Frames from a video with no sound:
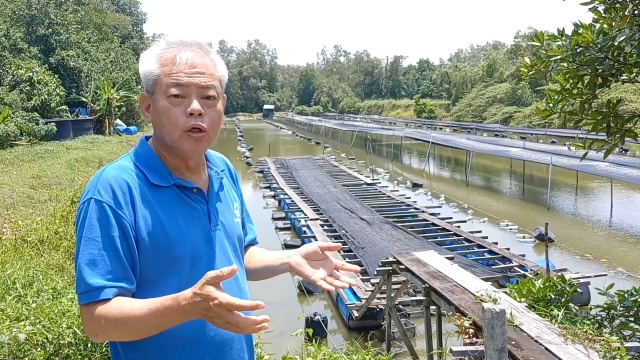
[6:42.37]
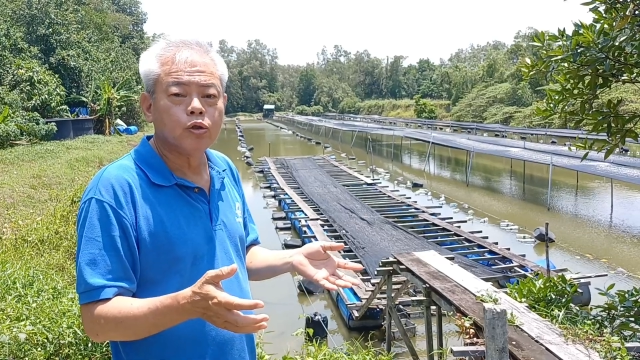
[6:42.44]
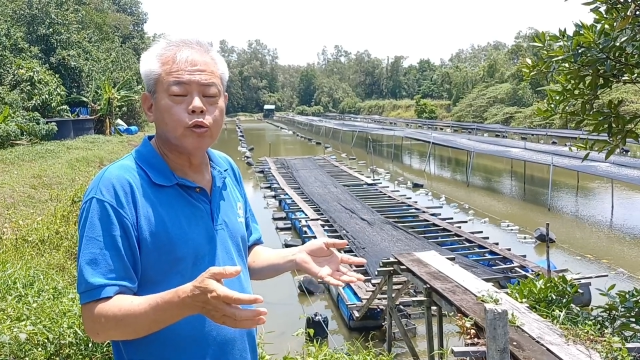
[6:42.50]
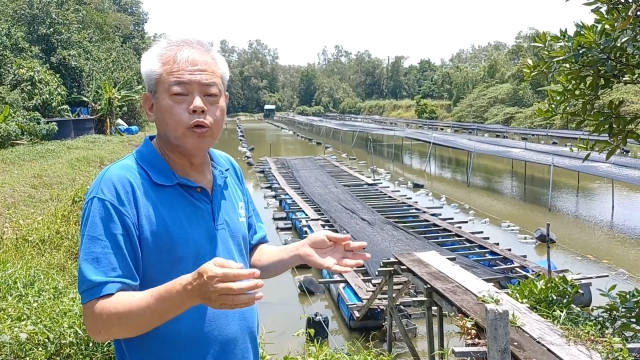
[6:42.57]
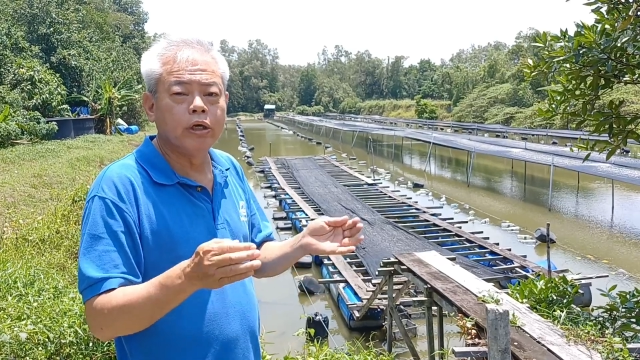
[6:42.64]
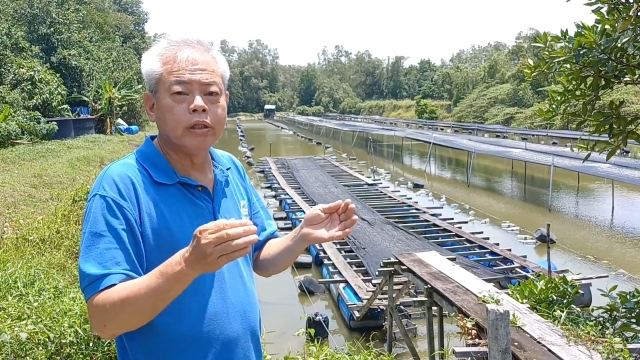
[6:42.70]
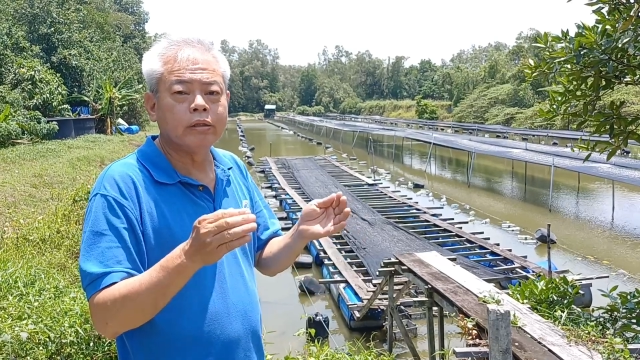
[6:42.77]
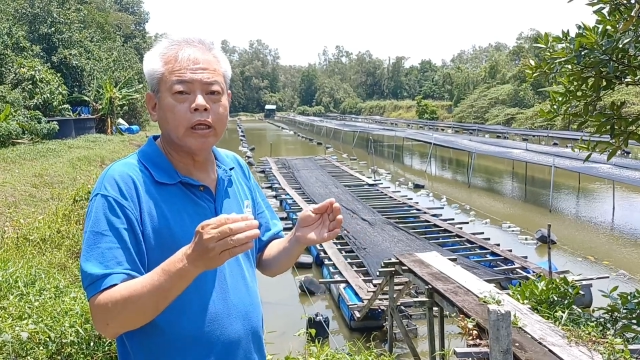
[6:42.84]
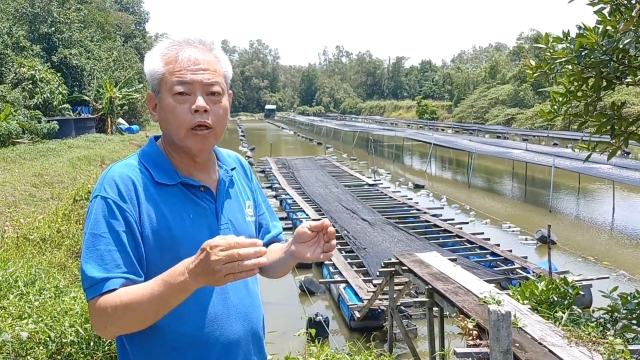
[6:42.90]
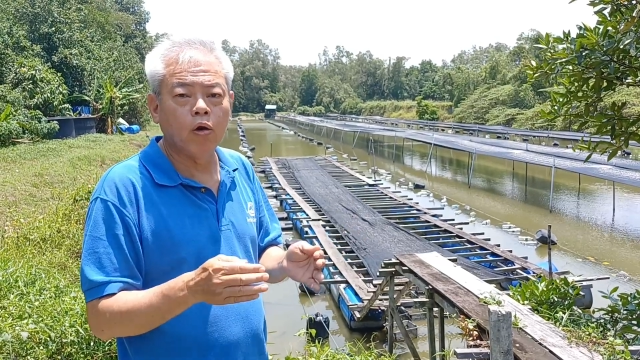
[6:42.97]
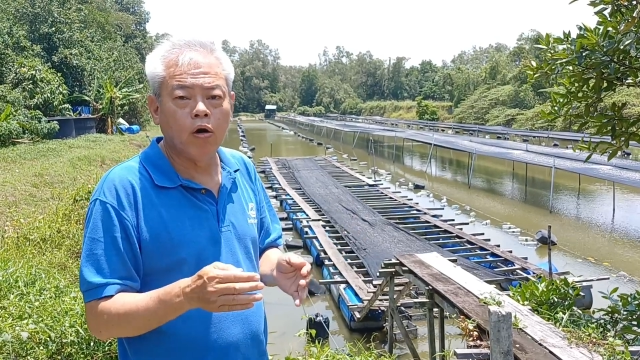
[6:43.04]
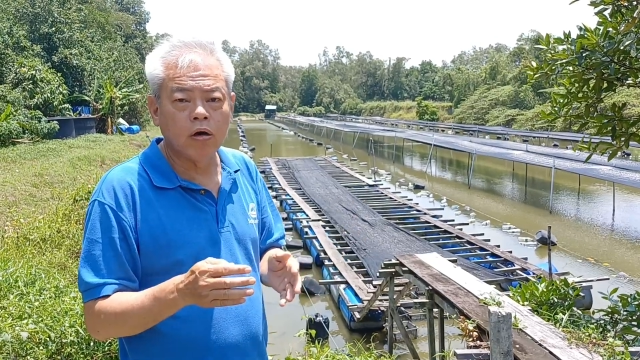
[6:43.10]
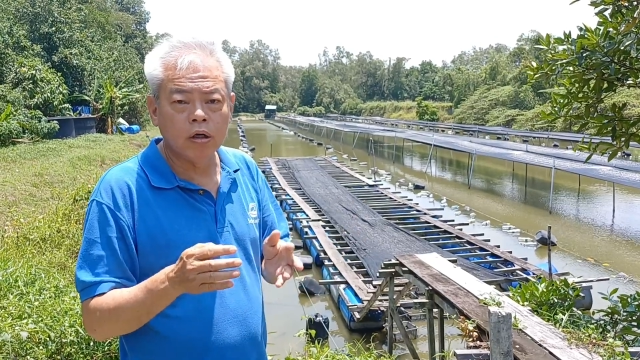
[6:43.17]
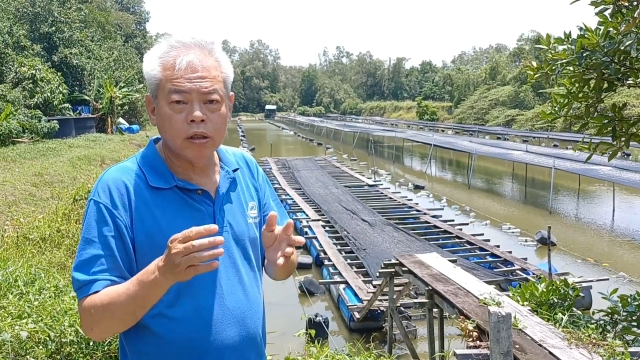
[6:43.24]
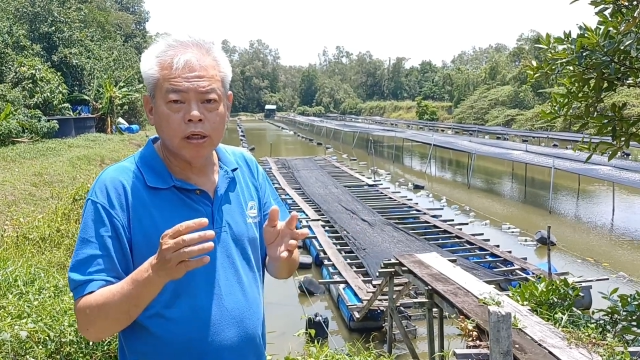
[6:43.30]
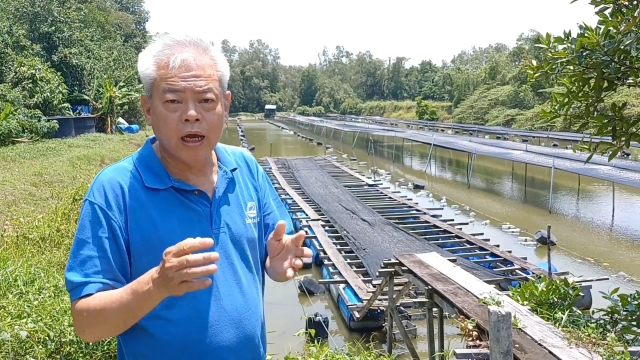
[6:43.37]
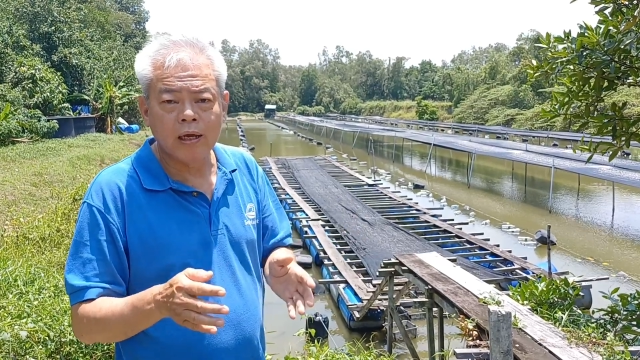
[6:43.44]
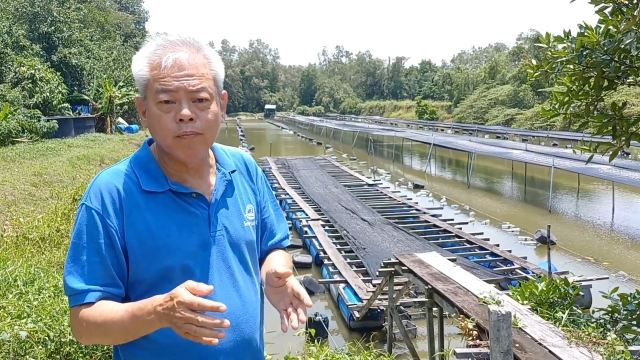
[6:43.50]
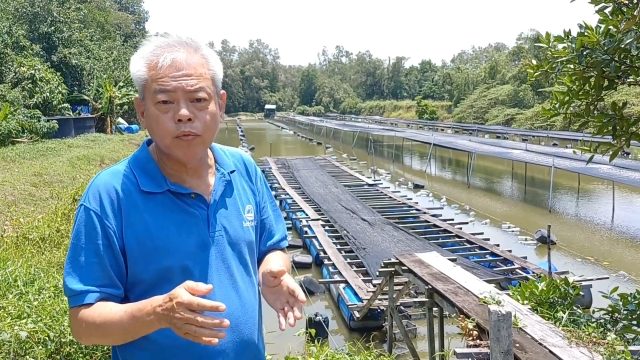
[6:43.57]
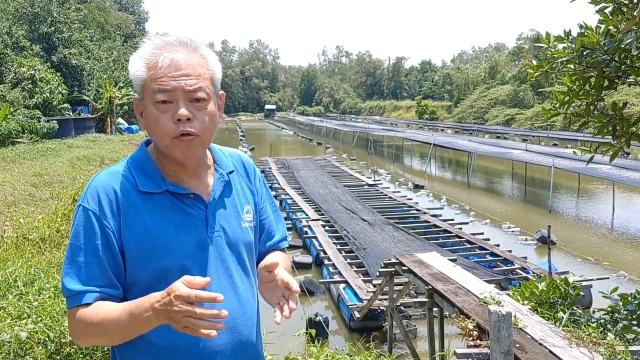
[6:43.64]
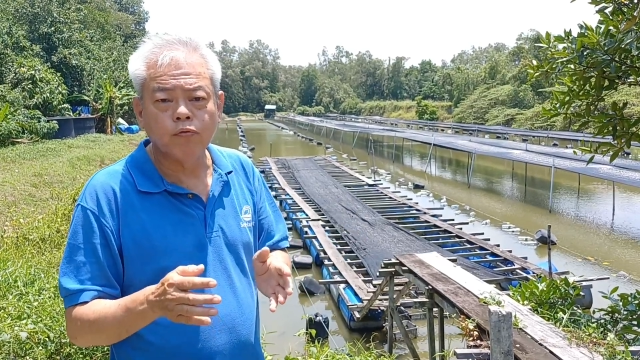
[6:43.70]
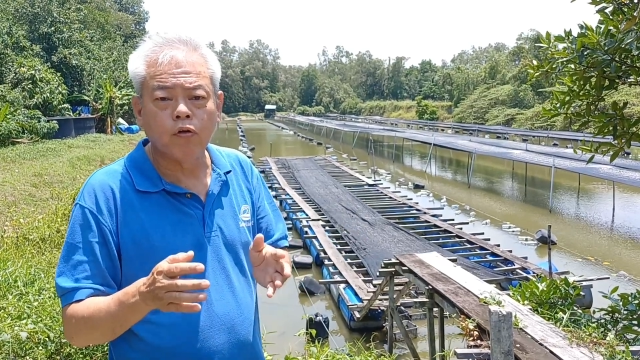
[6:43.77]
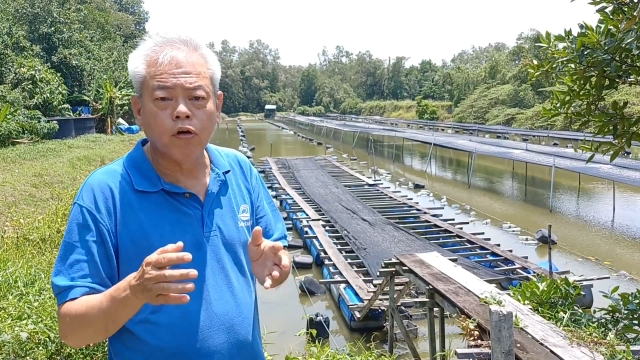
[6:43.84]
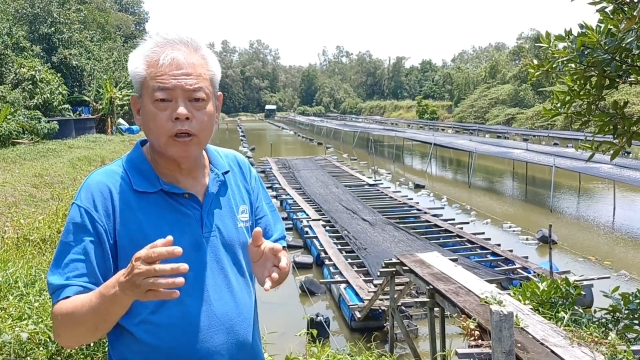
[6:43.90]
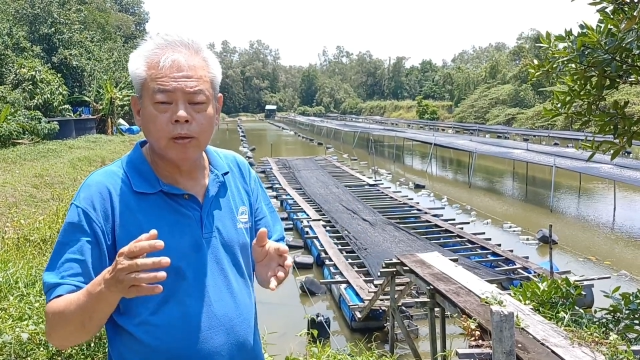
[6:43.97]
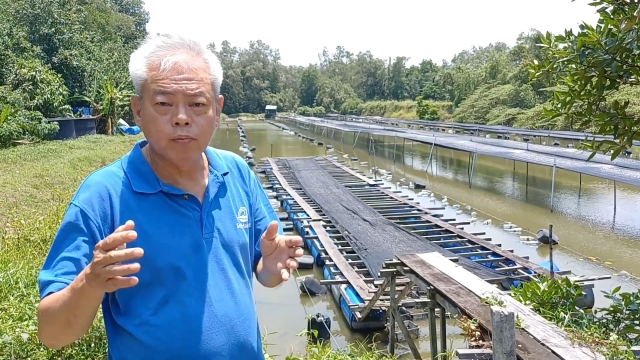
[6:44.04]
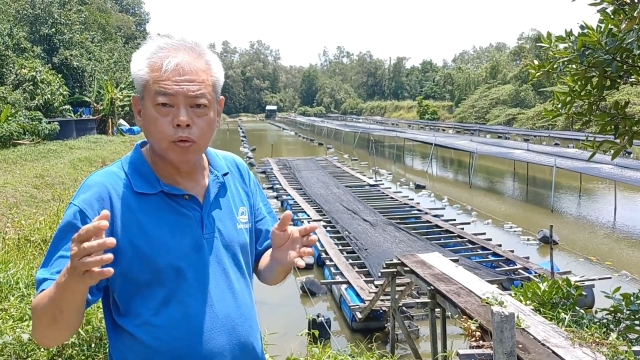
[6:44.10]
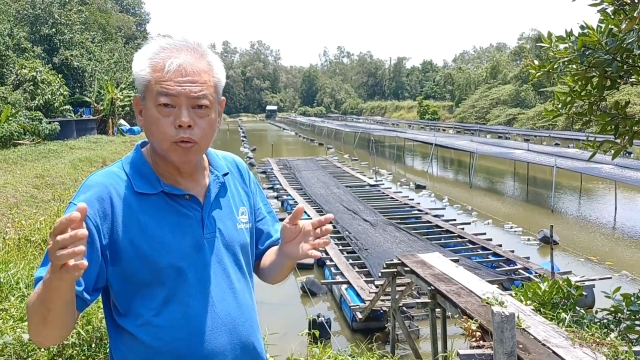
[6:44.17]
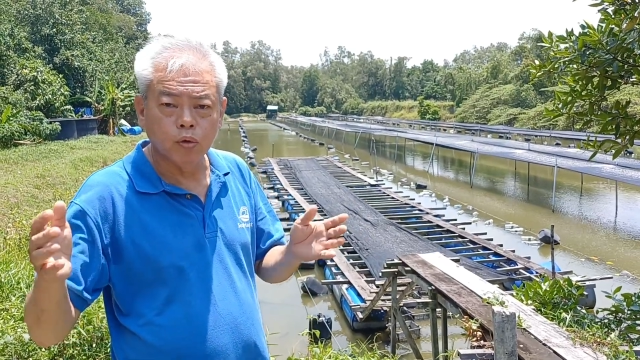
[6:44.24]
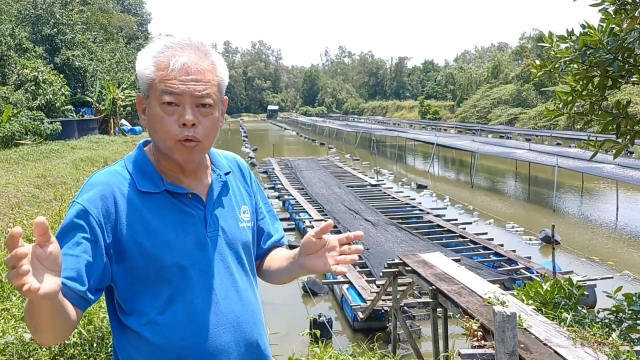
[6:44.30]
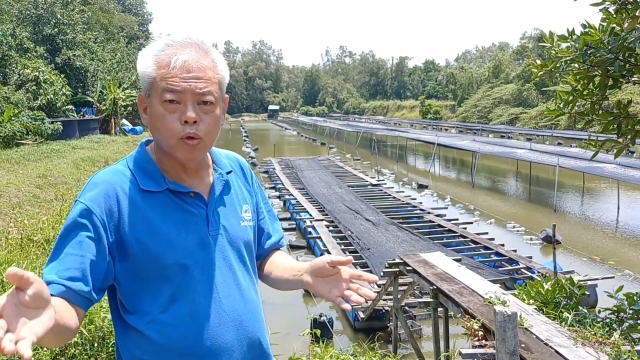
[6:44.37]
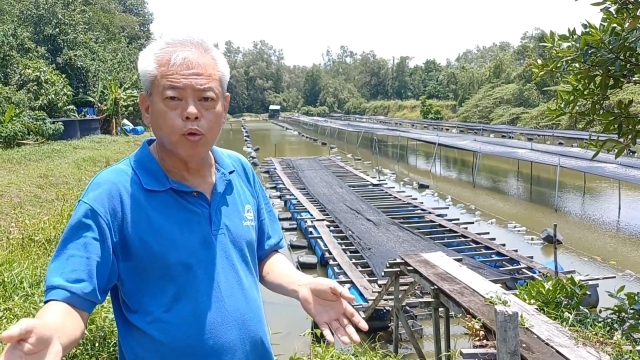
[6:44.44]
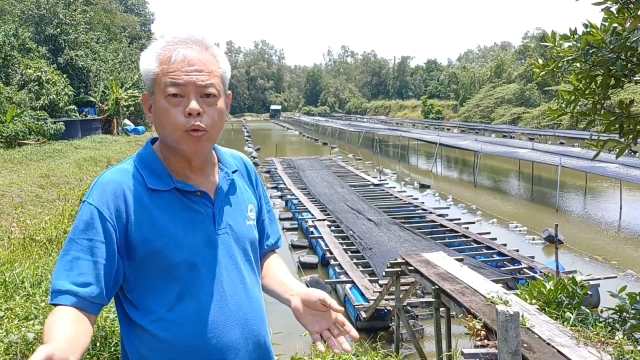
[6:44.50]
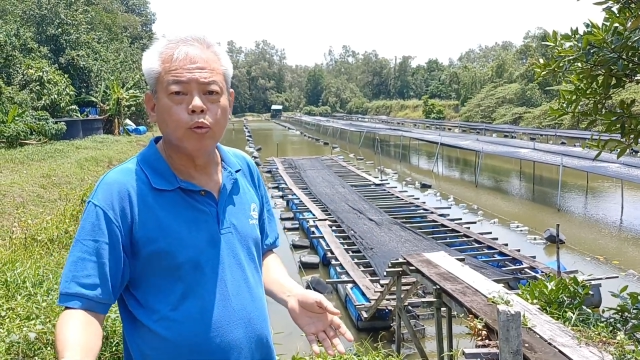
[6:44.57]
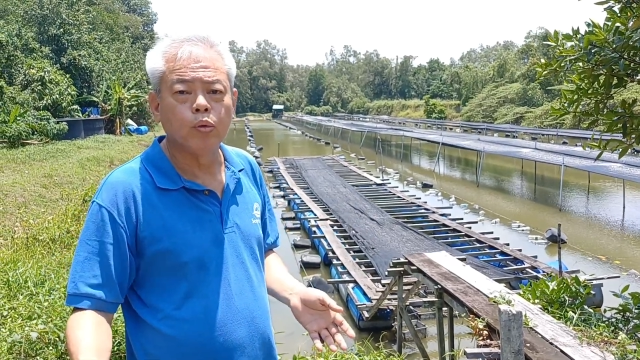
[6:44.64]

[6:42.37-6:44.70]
So it takes longer time for them to grow.